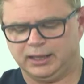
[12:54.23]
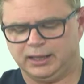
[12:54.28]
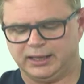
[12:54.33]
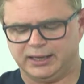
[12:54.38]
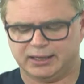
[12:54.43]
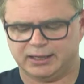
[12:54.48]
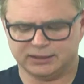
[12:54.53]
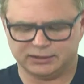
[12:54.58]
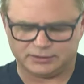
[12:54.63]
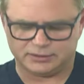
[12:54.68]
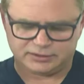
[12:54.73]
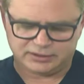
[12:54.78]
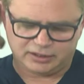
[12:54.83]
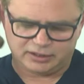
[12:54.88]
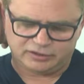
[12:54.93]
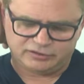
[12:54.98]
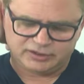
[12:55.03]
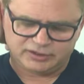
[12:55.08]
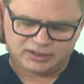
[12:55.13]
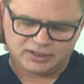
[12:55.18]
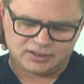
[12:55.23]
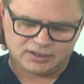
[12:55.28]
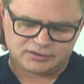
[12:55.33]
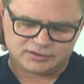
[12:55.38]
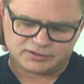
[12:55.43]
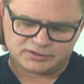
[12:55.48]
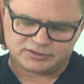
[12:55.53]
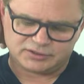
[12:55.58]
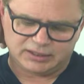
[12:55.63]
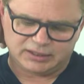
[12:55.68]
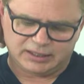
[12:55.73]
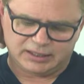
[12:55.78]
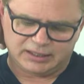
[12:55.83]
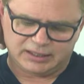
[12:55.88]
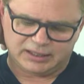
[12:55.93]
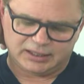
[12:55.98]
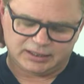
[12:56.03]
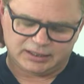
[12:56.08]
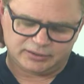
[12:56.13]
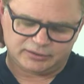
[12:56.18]
The other thing is
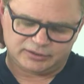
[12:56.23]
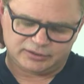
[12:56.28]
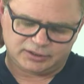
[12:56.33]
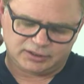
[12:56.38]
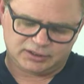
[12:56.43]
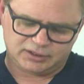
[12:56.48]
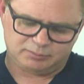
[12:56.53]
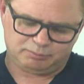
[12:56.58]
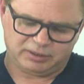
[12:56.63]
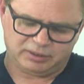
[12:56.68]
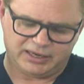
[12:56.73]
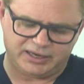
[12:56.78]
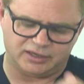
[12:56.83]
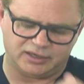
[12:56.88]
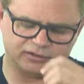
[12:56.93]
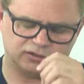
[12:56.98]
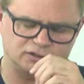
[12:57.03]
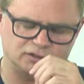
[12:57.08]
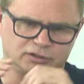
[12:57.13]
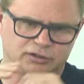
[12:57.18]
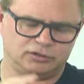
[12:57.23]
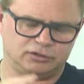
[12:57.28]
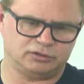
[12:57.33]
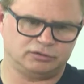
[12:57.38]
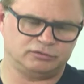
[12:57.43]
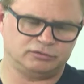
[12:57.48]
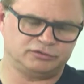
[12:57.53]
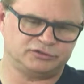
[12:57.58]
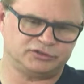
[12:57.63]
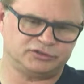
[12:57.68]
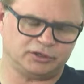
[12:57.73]
the player that you use.